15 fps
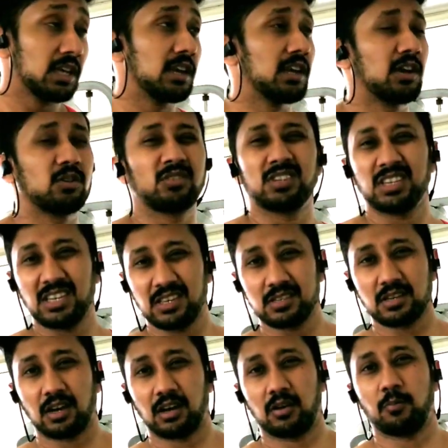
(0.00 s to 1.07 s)
Now
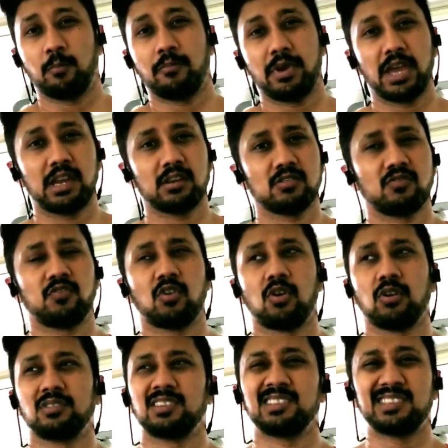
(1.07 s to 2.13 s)
these are meant
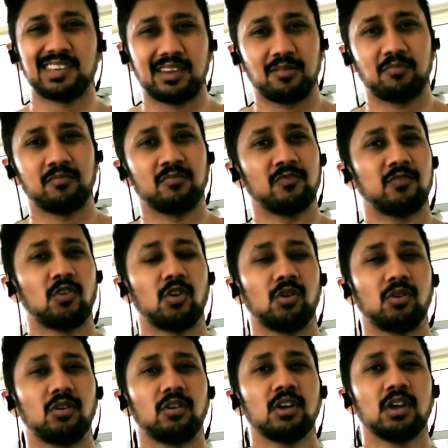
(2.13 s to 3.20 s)
for the gym,
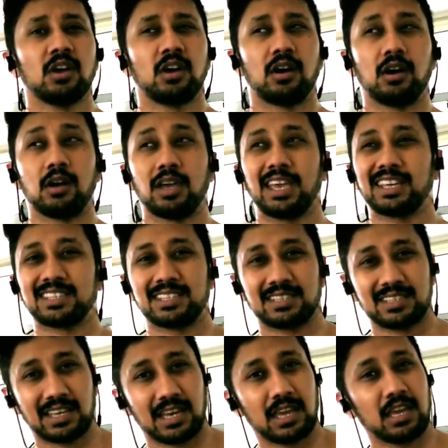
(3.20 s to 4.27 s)
for
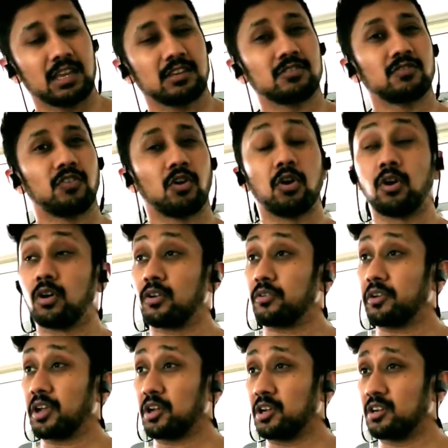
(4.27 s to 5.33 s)
exercise, for
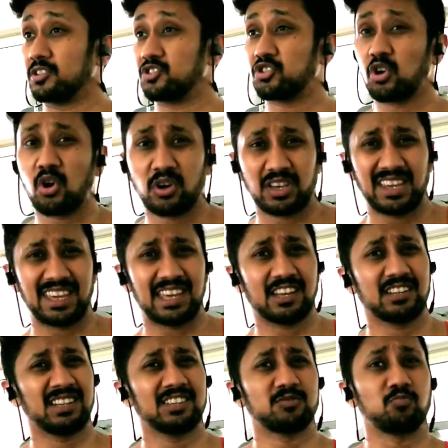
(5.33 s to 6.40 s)
regular
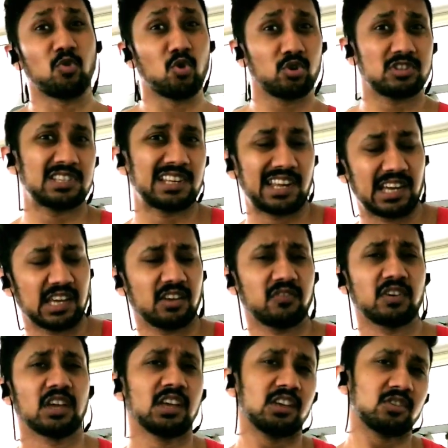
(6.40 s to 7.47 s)
jogging, sports life,
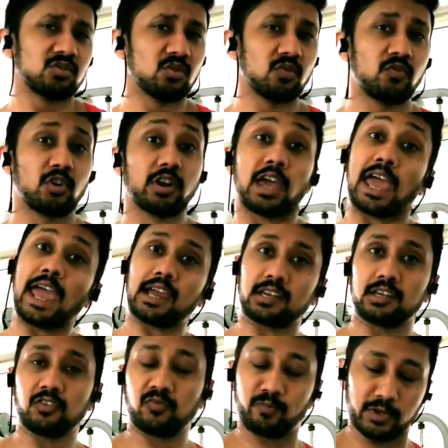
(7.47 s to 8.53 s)
so for an
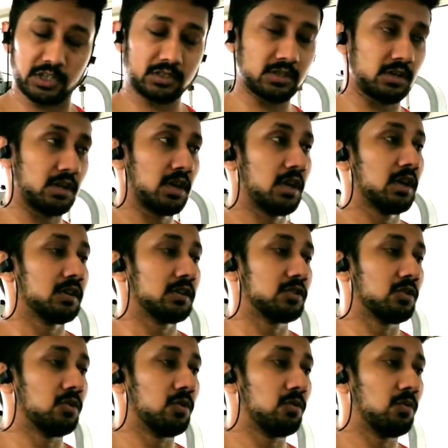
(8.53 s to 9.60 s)
active person.
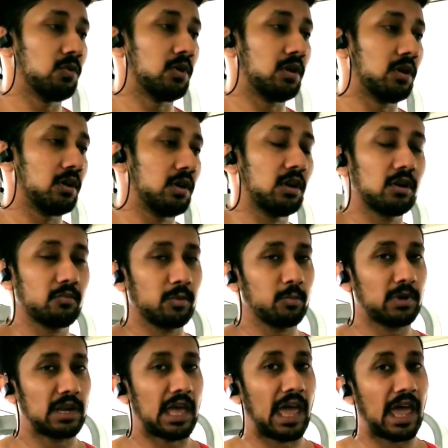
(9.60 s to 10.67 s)
So a lot of
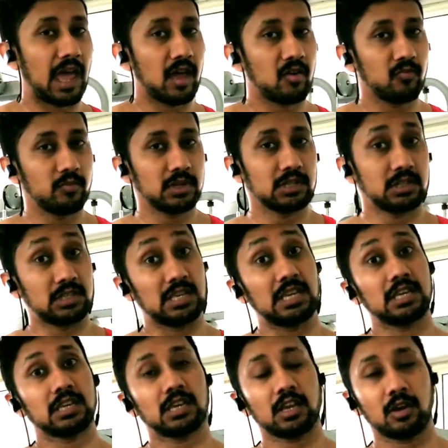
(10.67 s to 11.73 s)
people have been
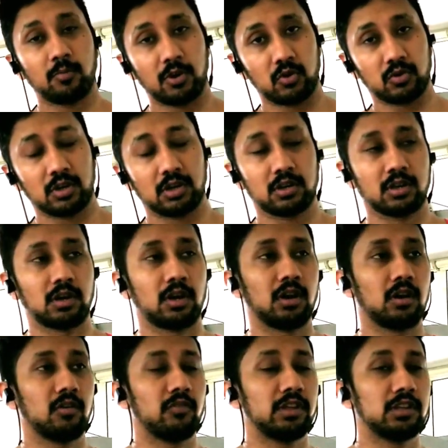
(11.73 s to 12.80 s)
thinking about it,
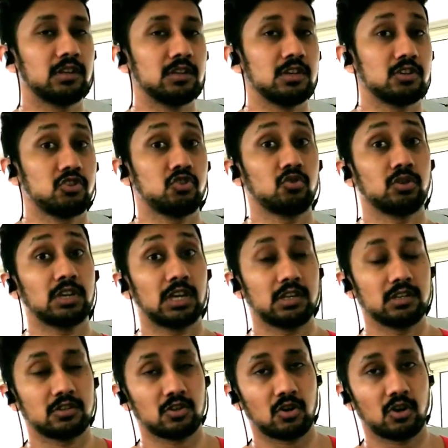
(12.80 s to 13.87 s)
whether they should get
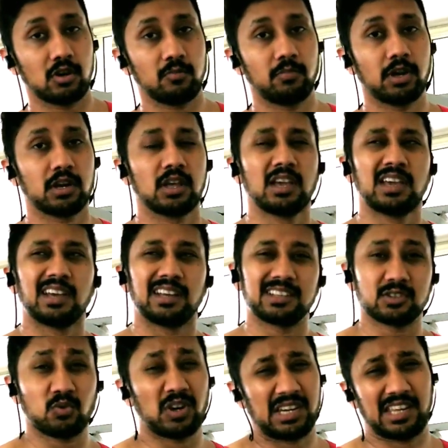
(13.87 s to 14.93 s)
this or not, but it's
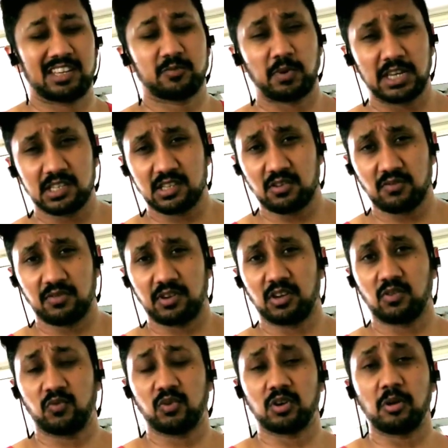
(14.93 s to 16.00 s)
quite expensive. Now
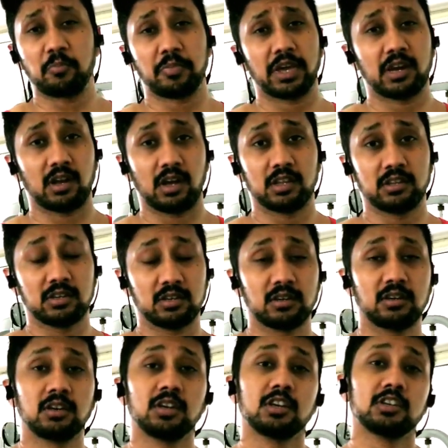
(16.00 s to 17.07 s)
if you compare
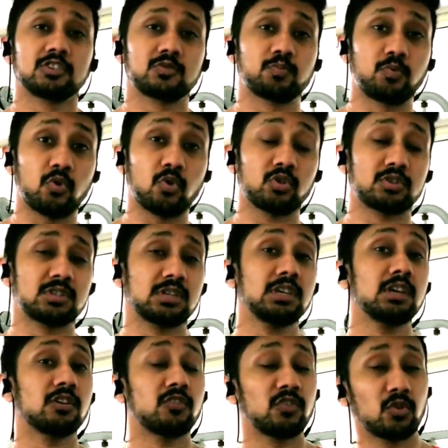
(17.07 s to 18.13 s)
other sports
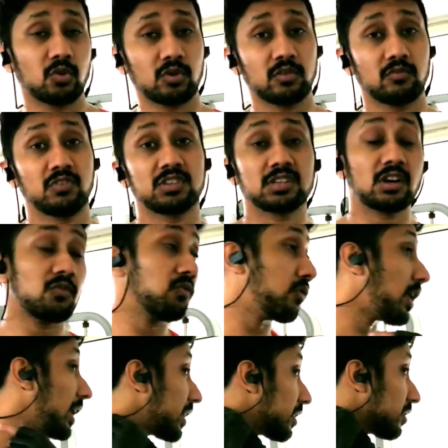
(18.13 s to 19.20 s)
earphones which are
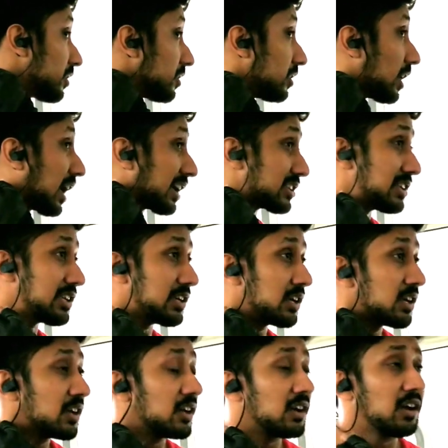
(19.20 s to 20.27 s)
wired, actually
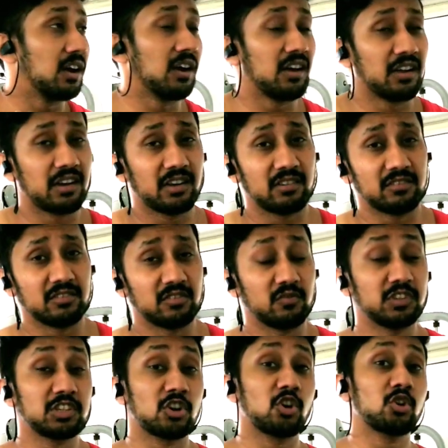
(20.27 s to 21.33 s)

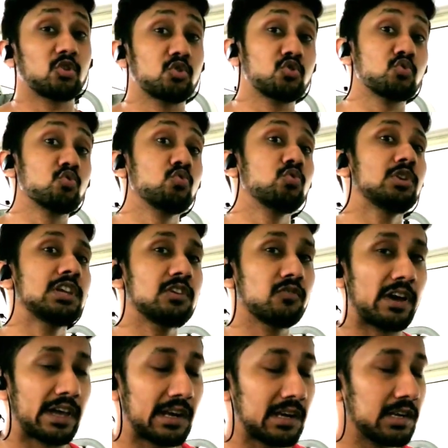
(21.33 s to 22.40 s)
which are not truly
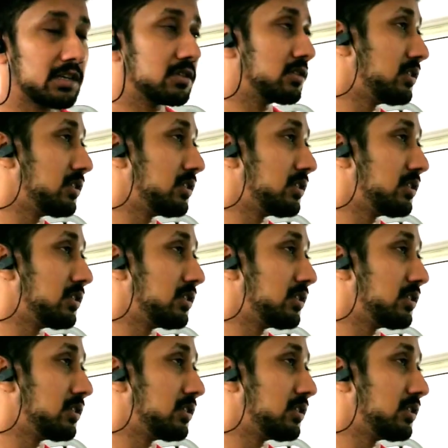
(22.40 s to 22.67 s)
wireless.